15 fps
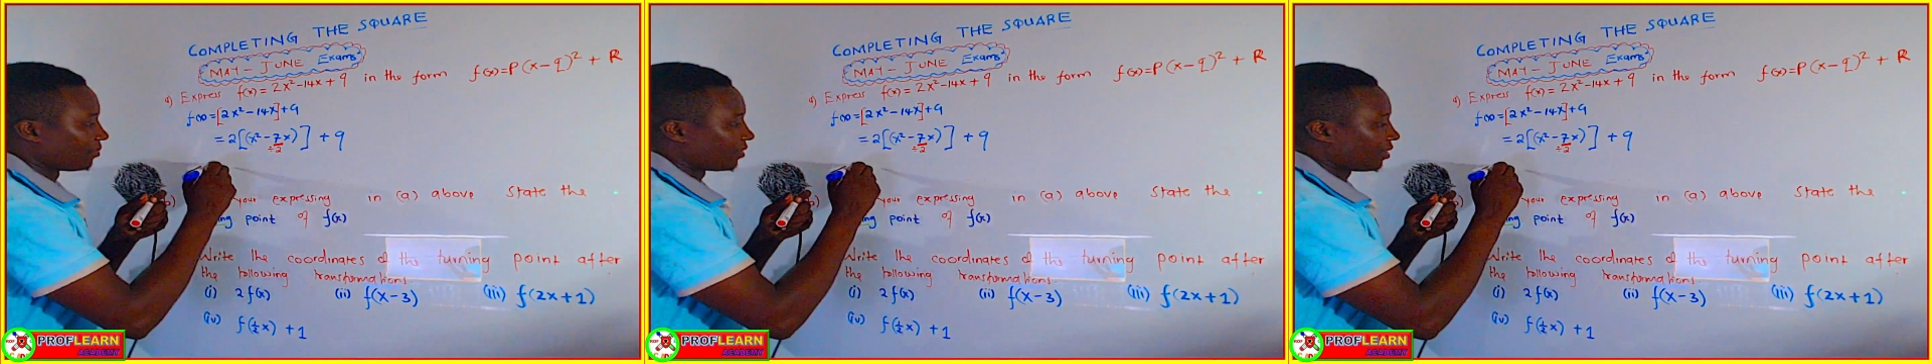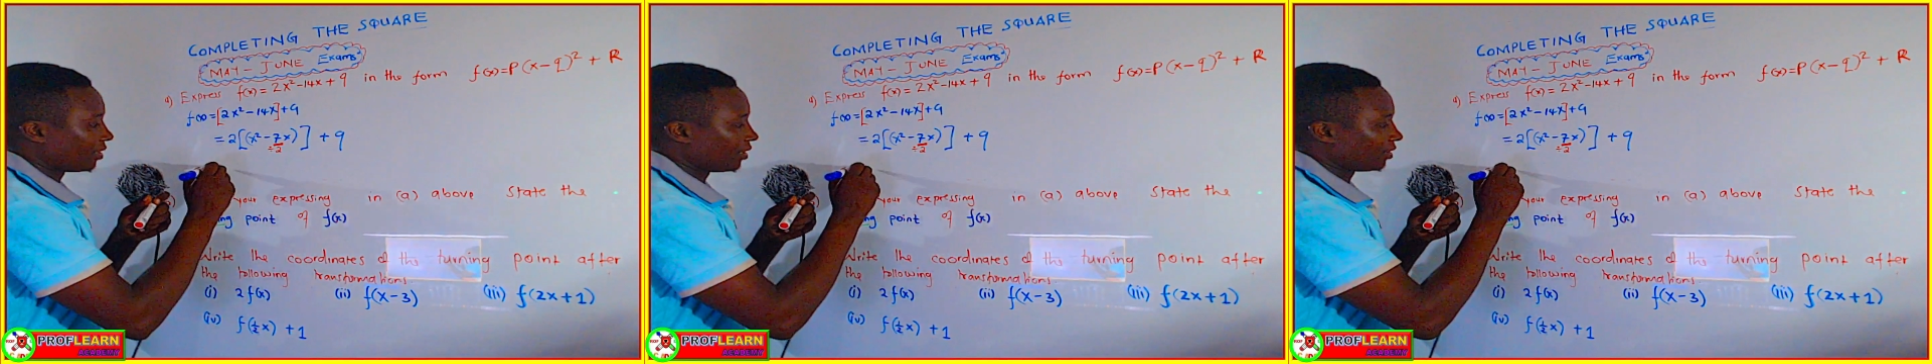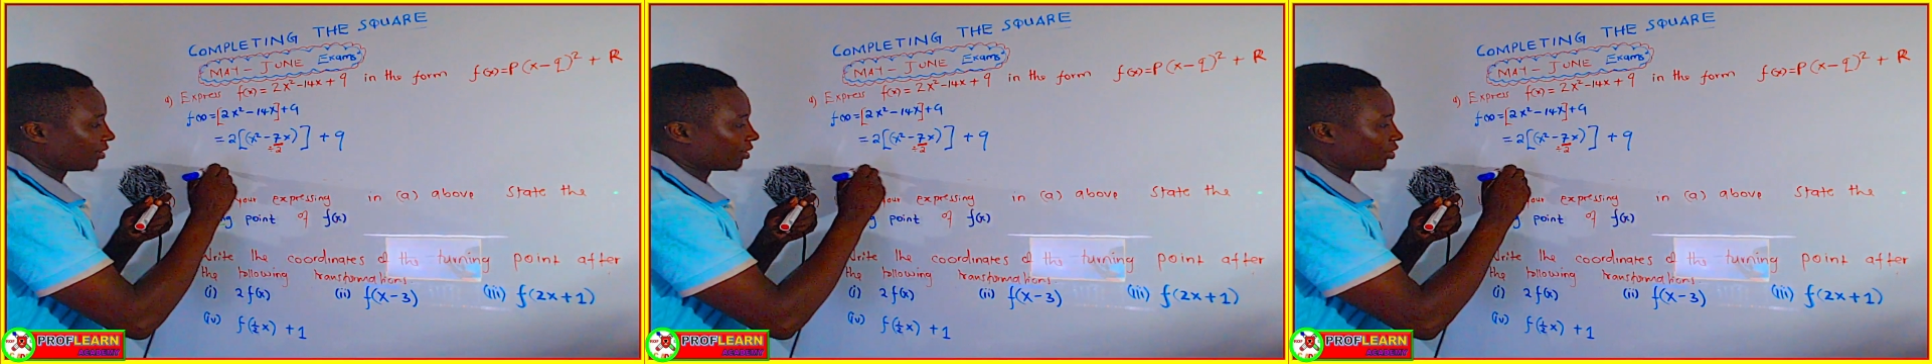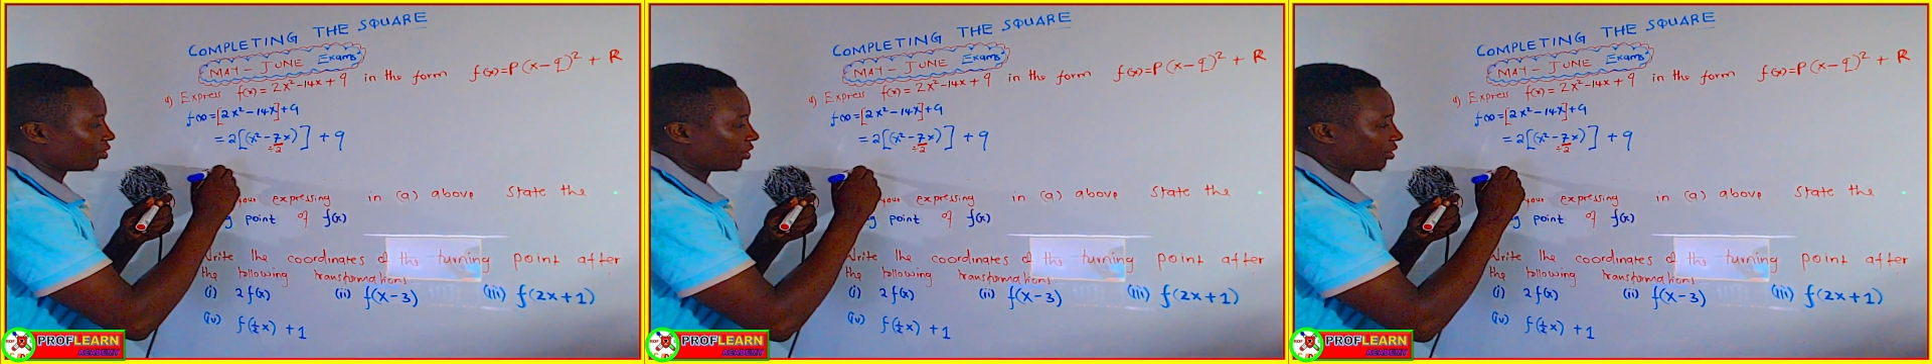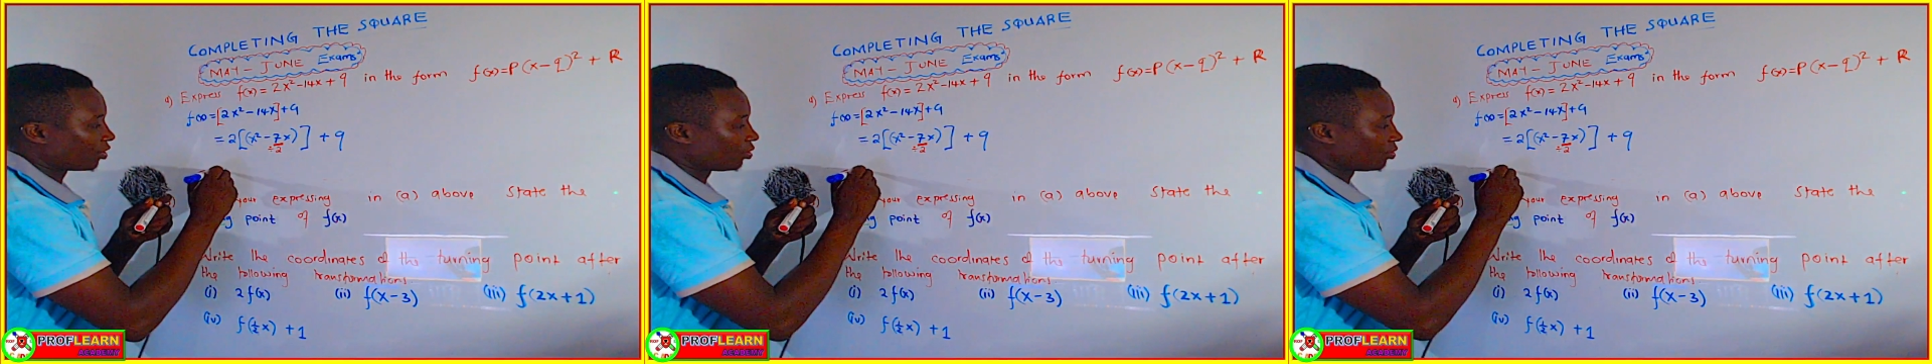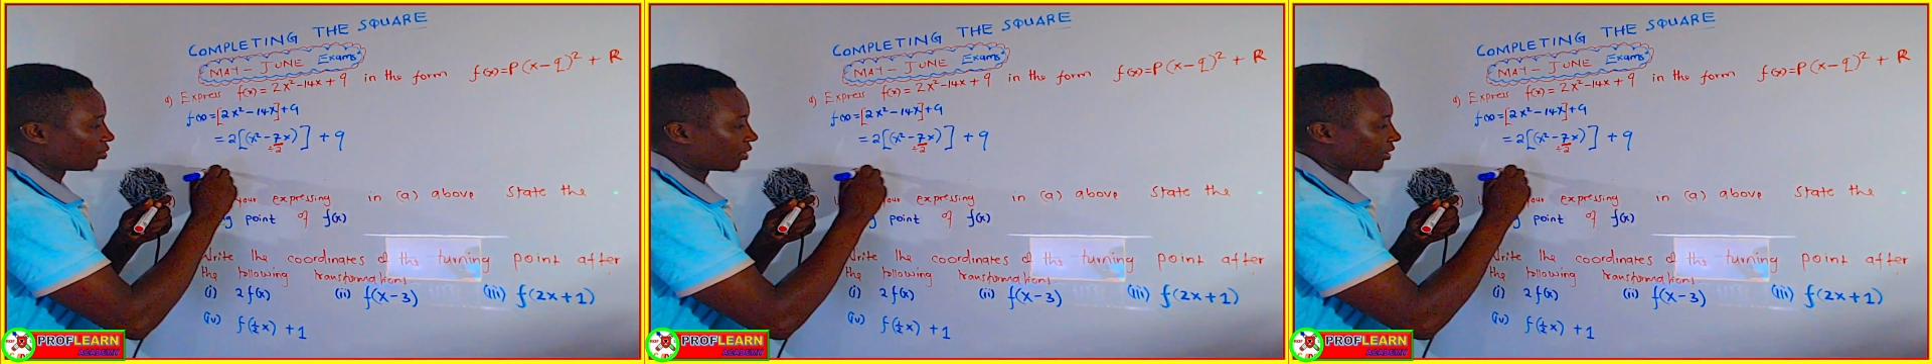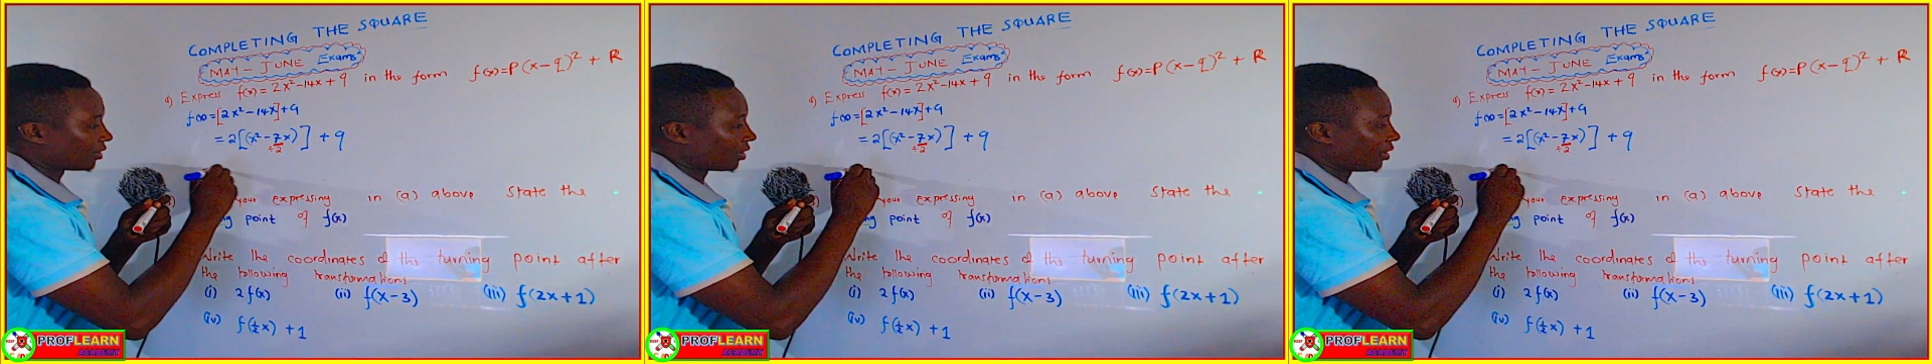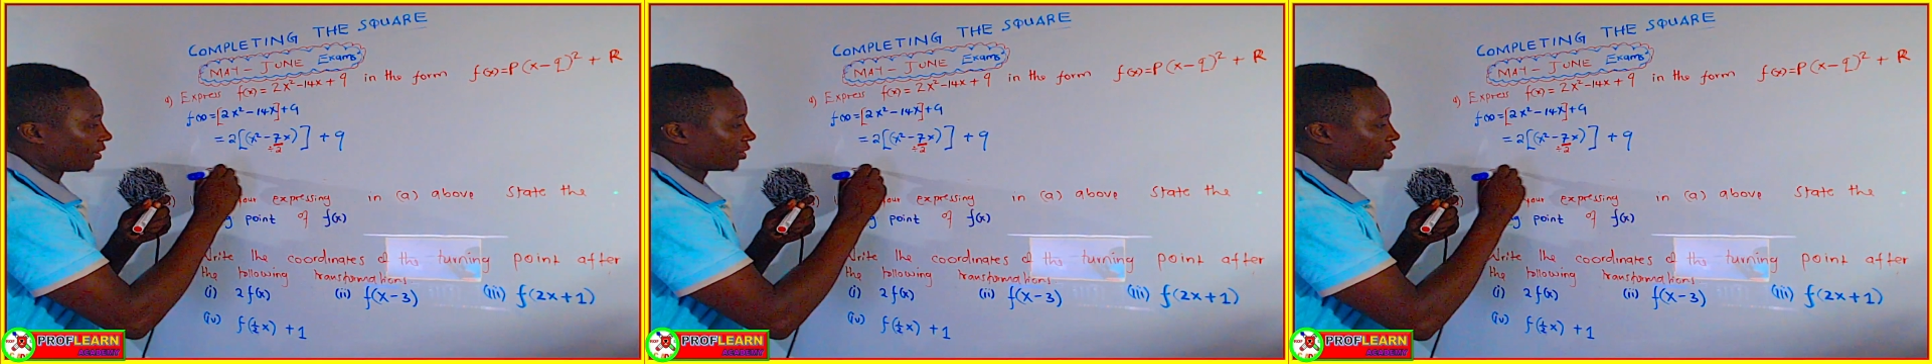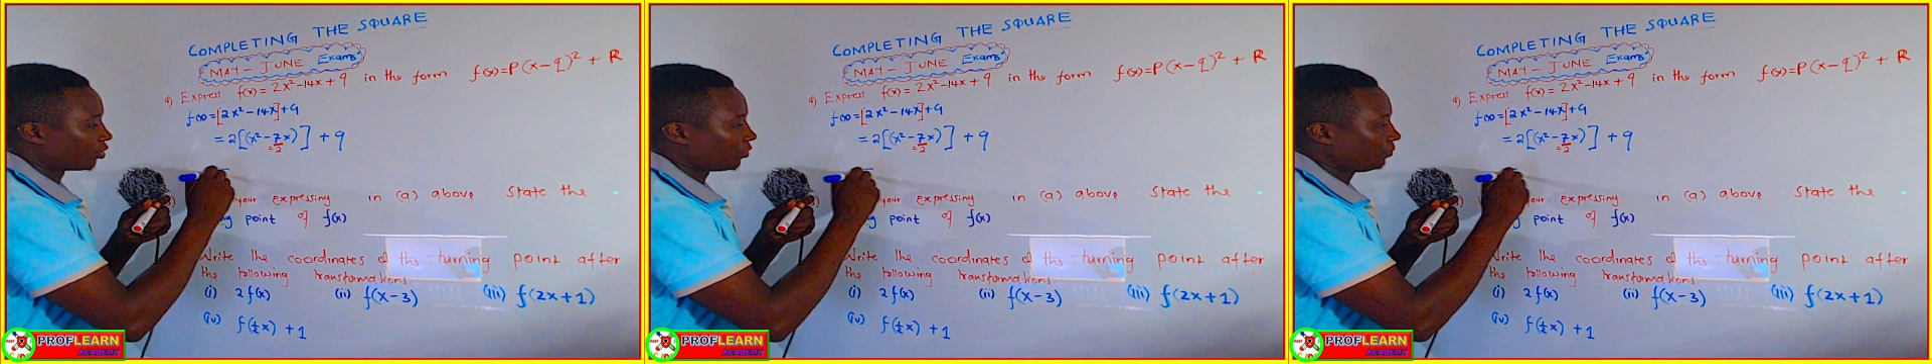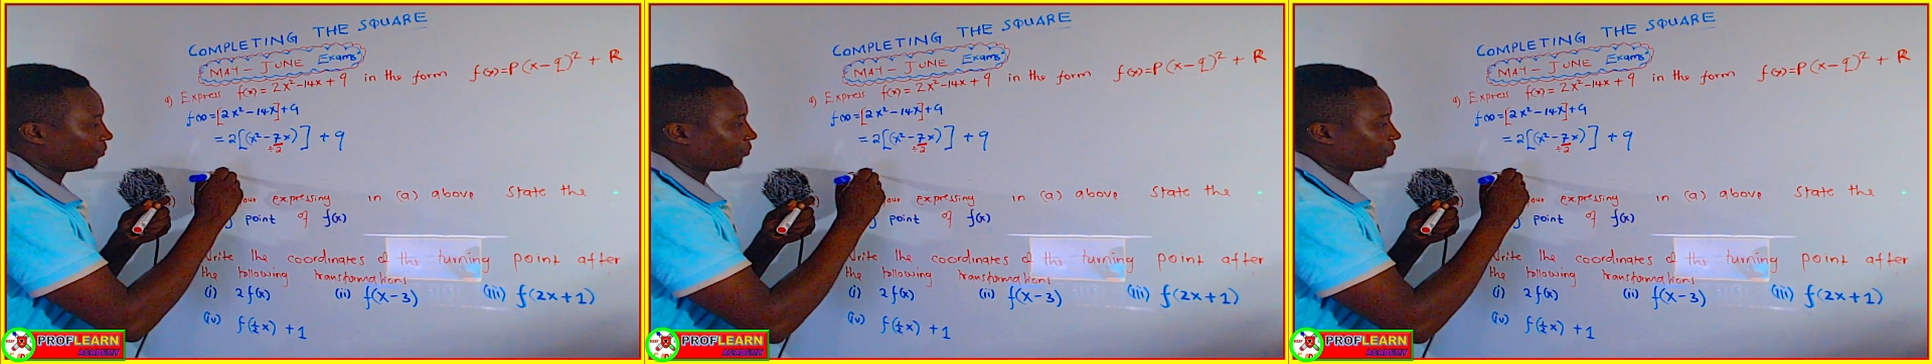this is going to translate to